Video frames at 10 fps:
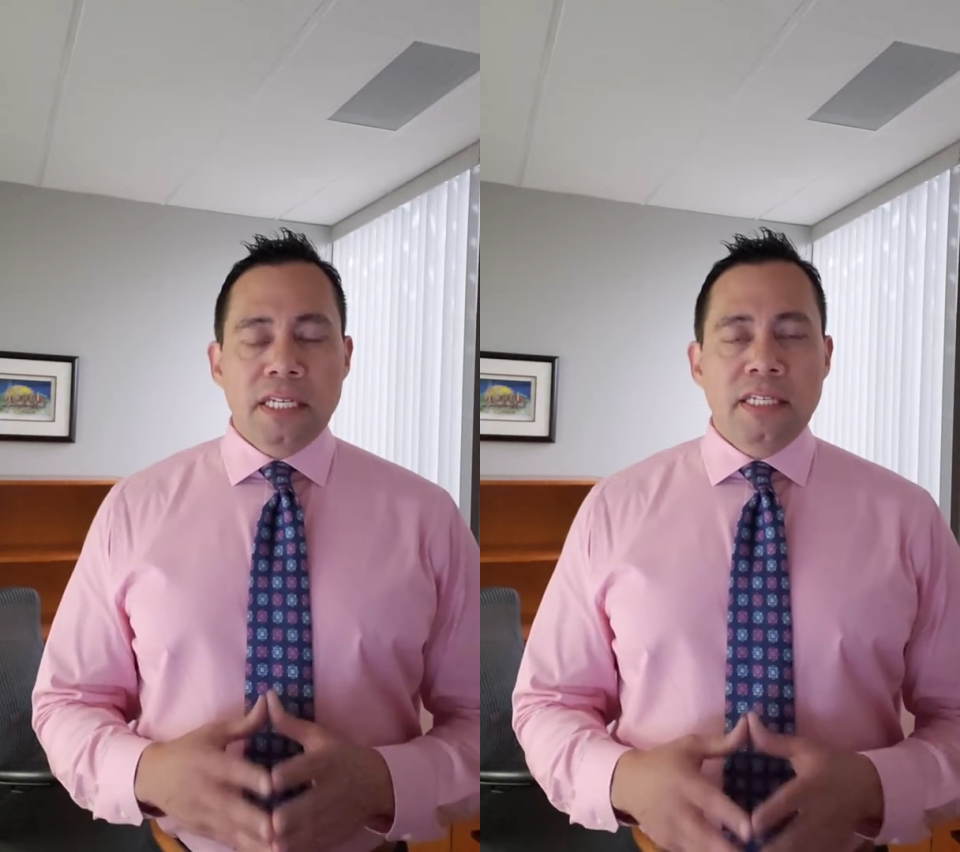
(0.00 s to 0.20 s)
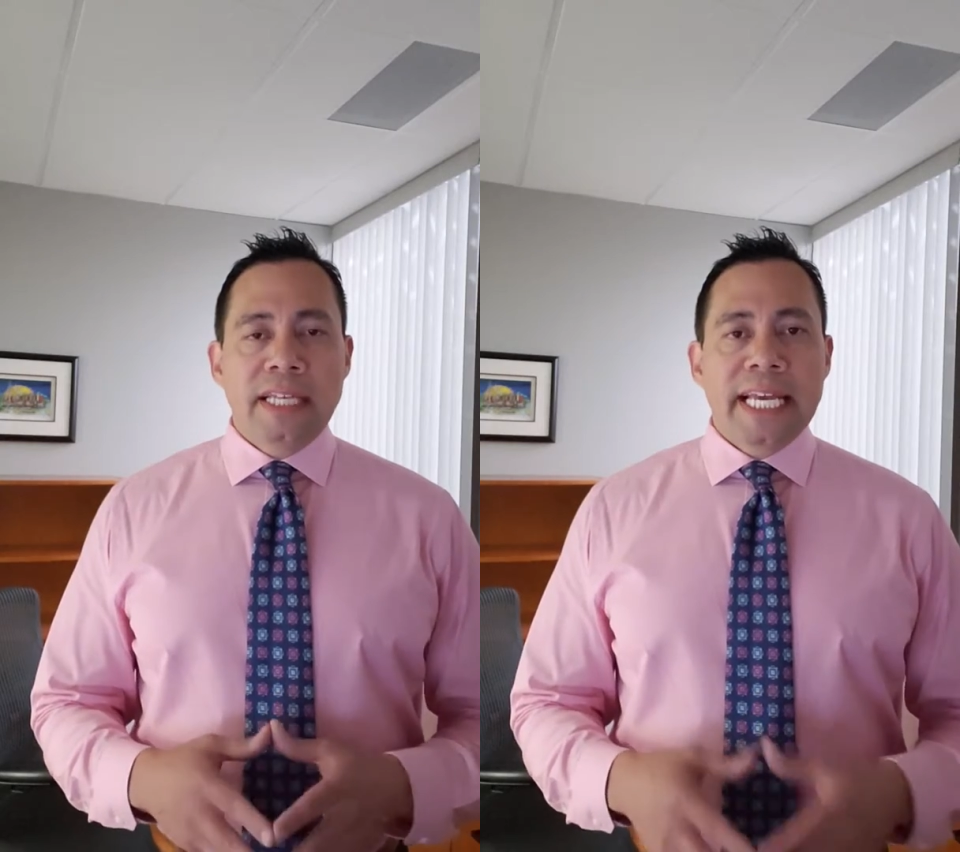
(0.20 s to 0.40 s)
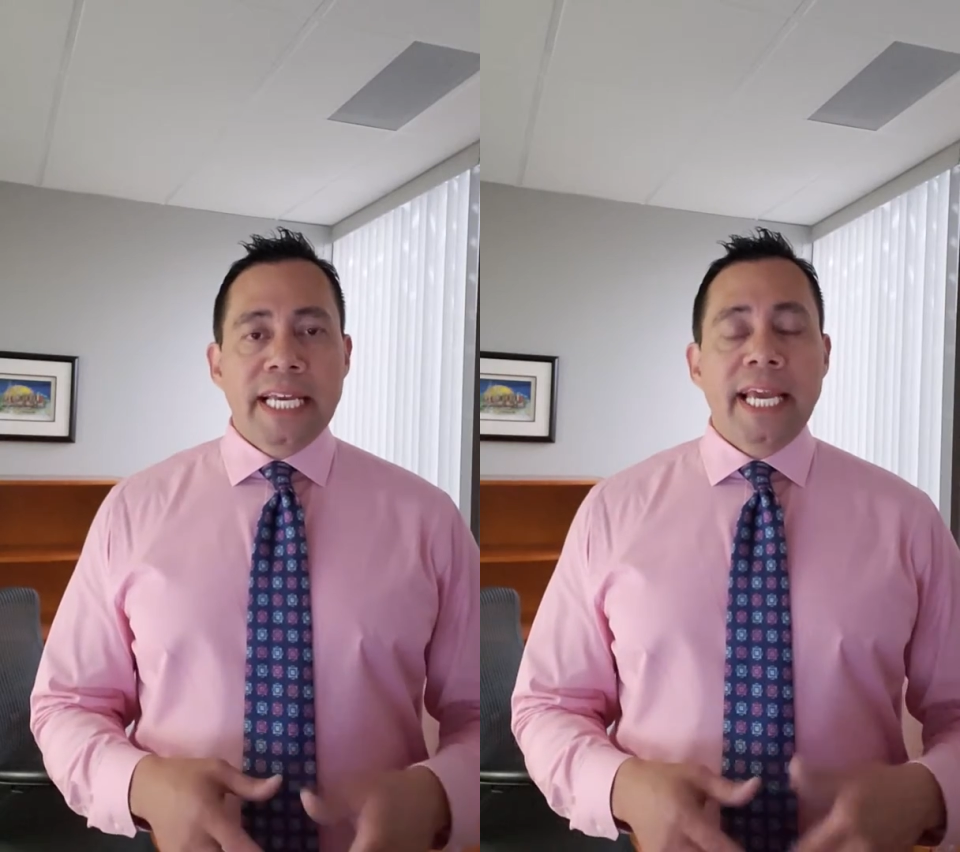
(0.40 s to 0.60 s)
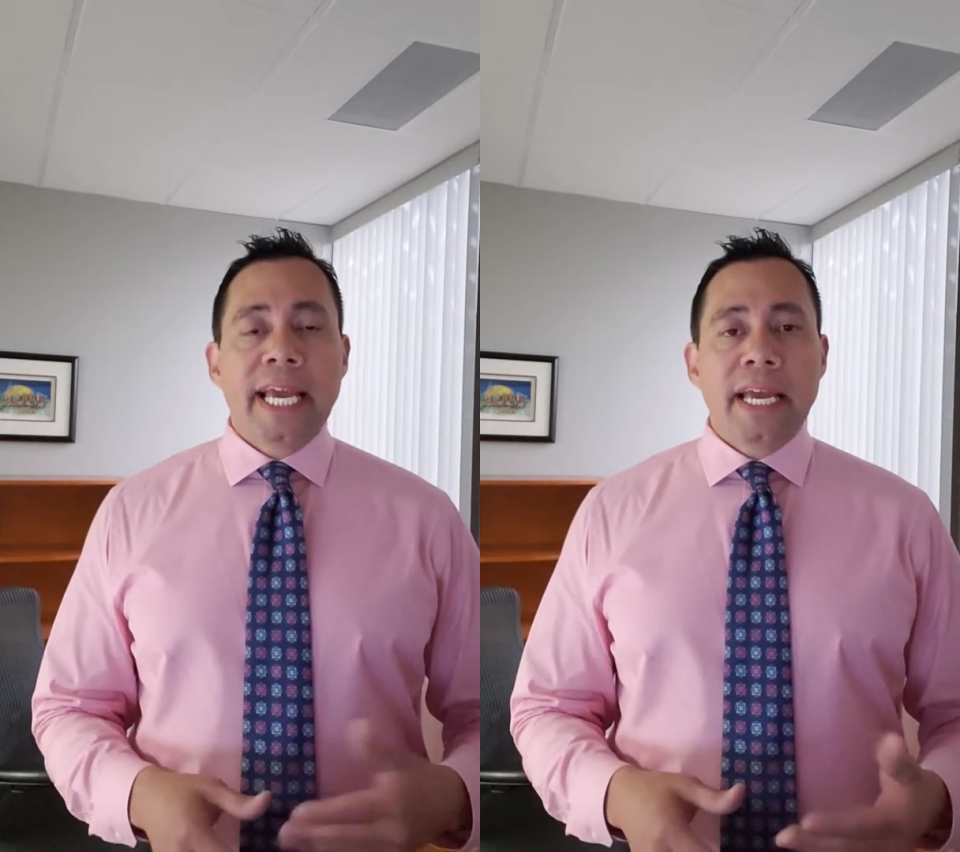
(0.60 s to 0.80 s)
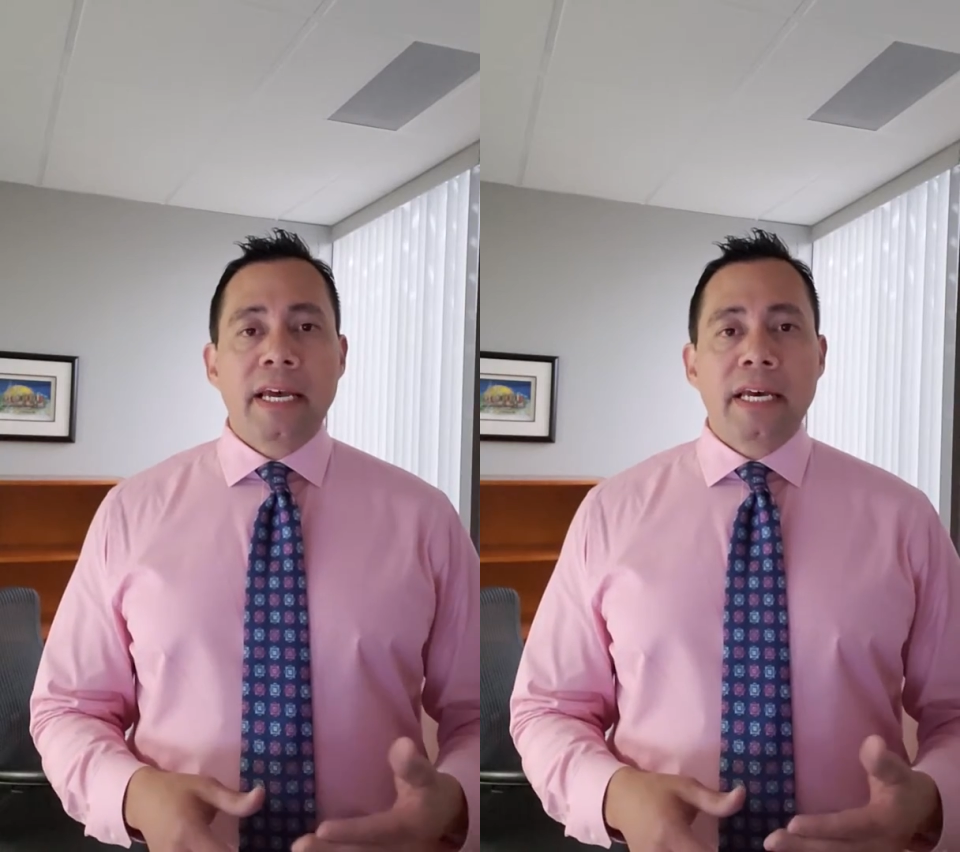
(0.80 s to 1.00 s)
is they
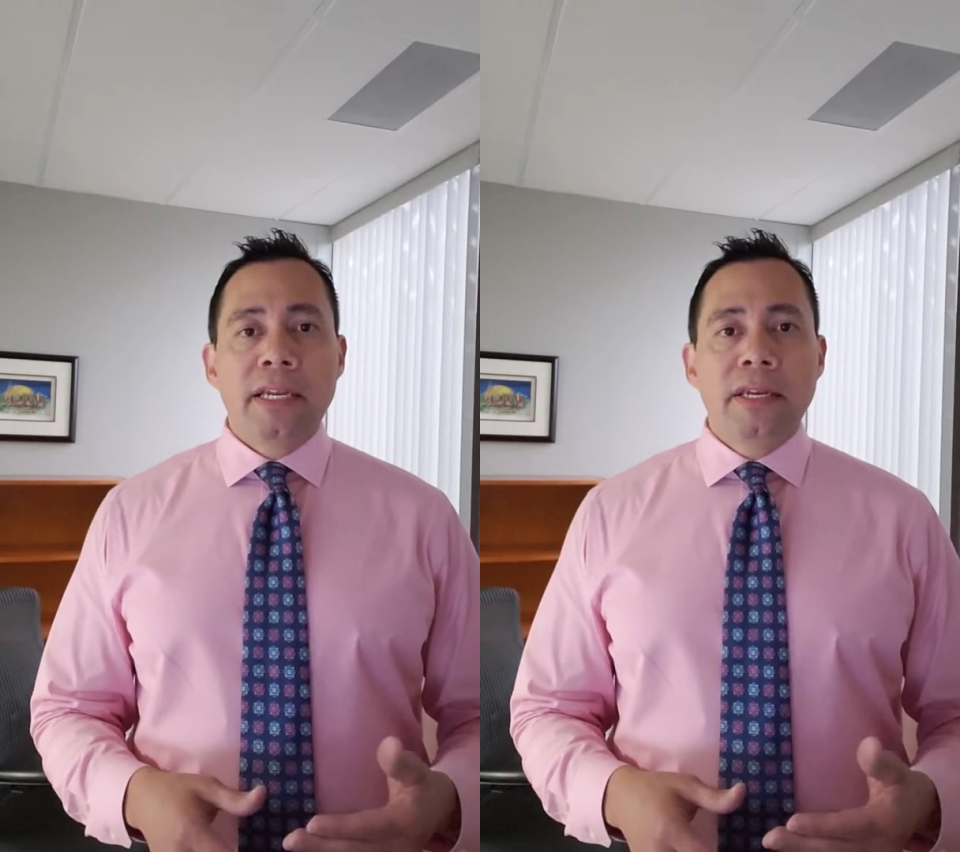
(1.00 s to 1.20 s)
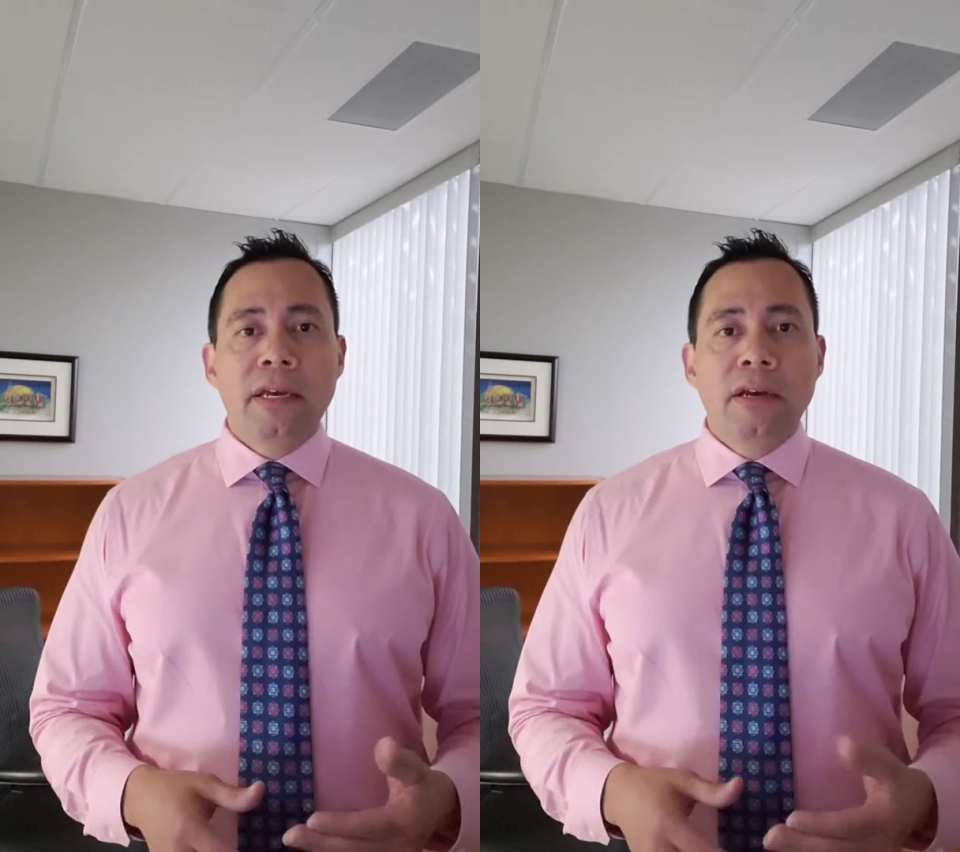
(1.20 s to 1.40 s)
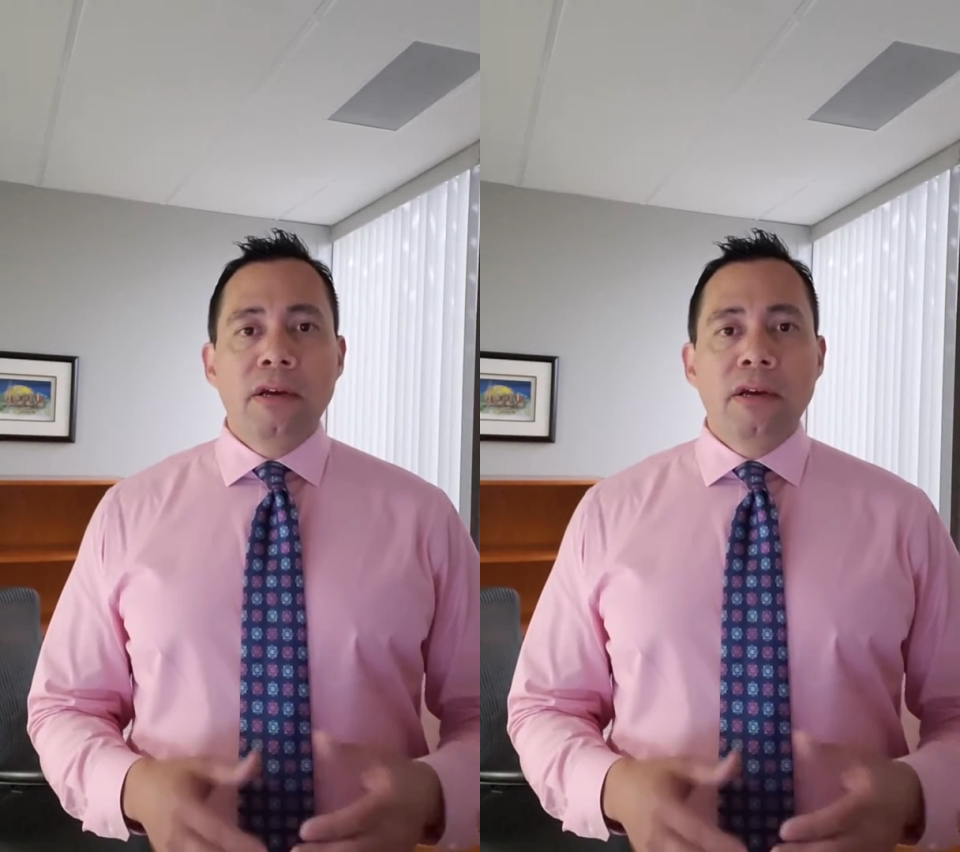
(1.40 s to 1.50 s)
can